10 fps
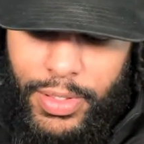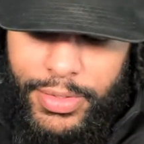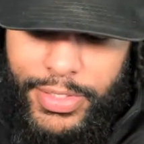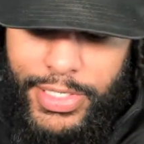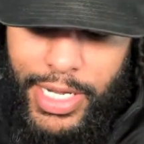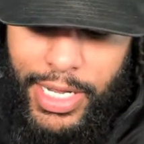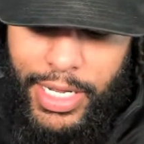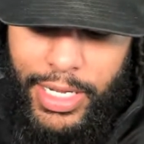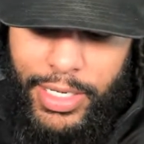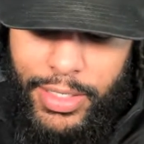
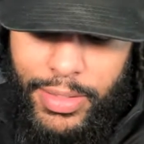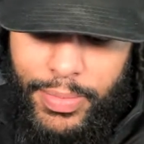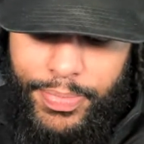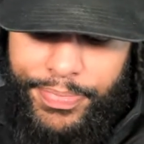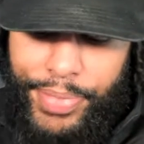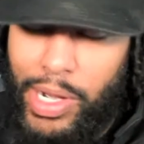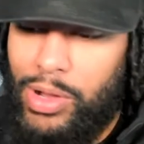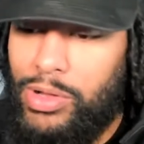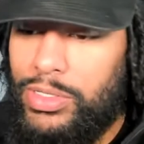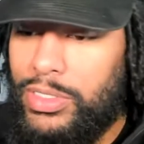Done.
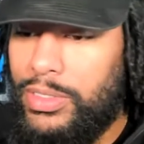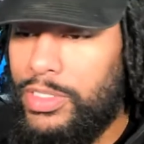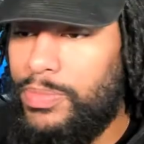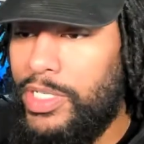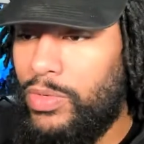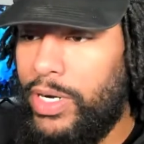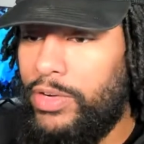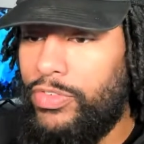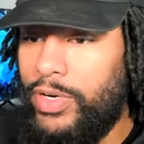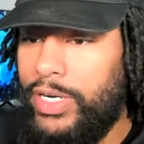Paul's been around
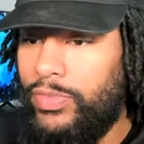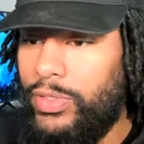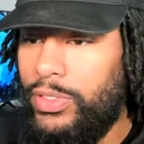forever.